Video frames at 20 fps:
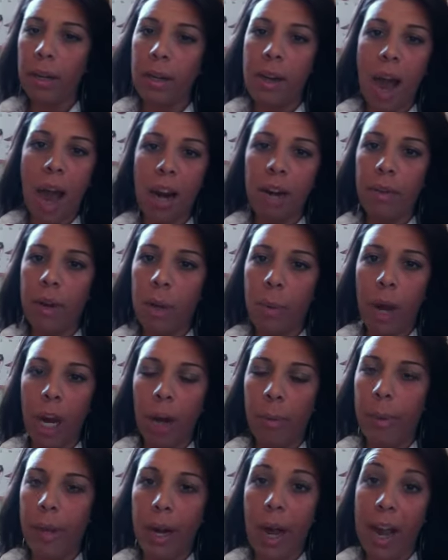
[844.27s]
Not a
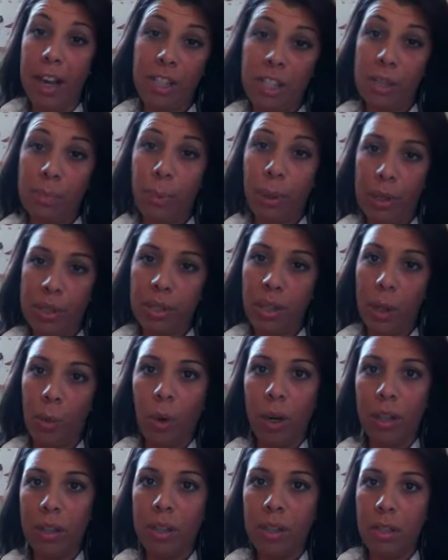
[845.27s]
requirement. I just personally
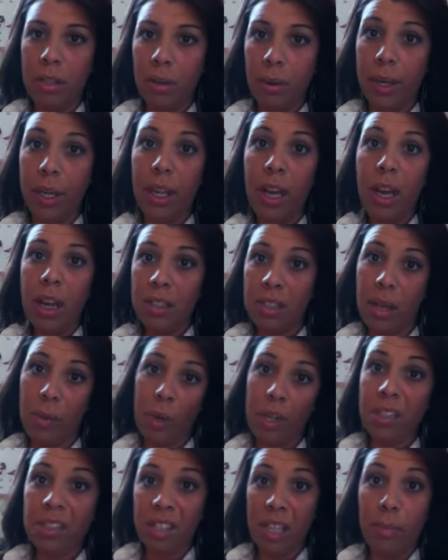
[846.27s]
wanted to do it because I
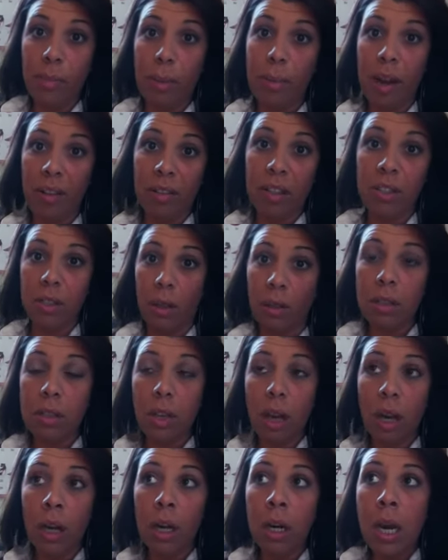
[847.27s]
want to see what my
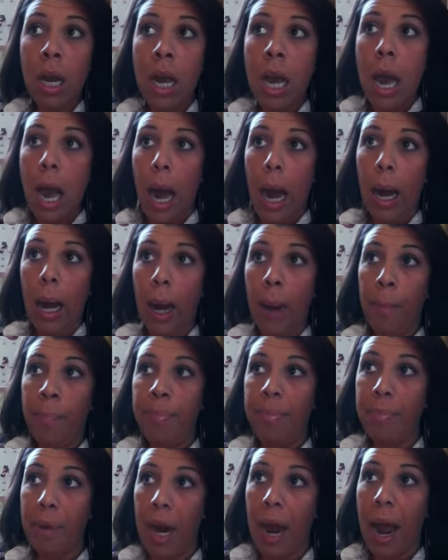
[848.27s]
results are.
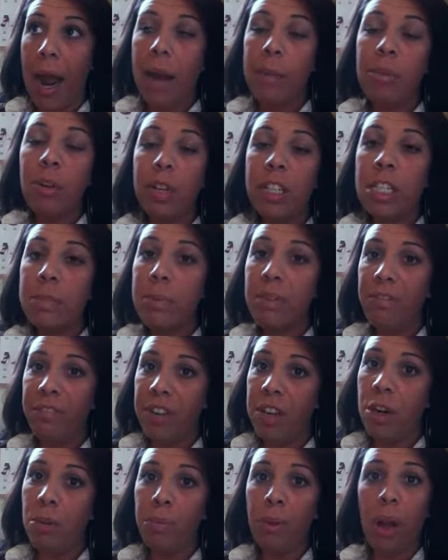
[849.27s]
But I am going to be
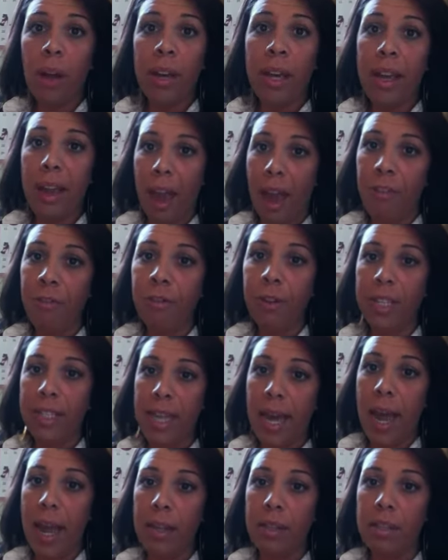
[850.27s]
video blogging every
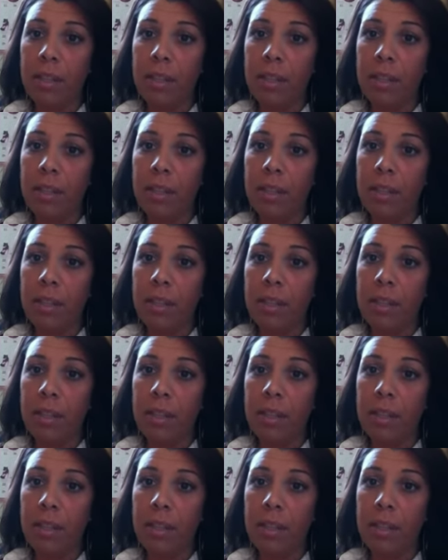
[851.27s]
day.